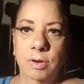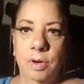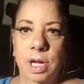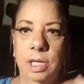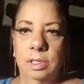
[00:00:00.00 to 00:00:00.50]

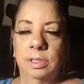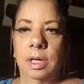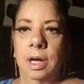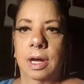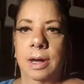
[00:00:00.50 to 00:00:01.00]
noise,
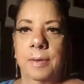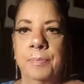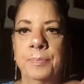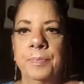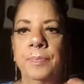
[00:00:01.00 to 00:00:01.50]

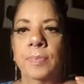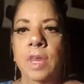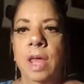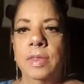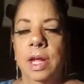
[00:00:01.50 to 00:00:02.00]

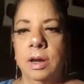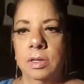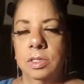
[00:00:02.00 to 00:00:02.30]
they are